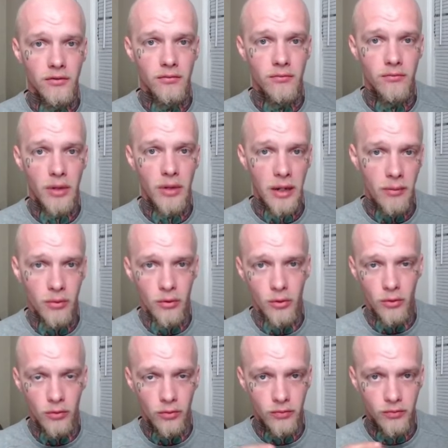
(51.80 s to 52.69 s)

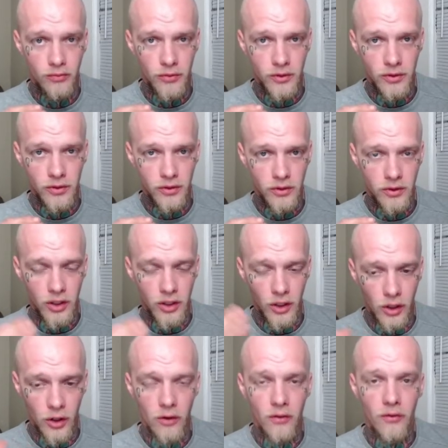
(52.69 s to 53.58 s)
people to
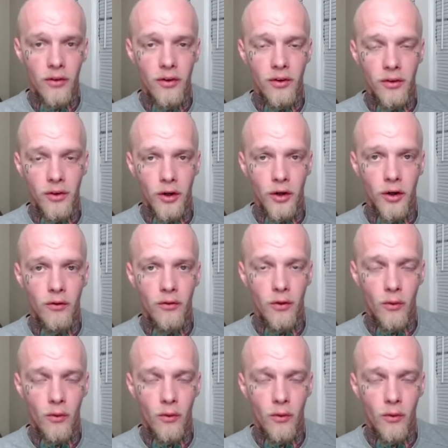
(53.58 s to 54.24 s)
curve the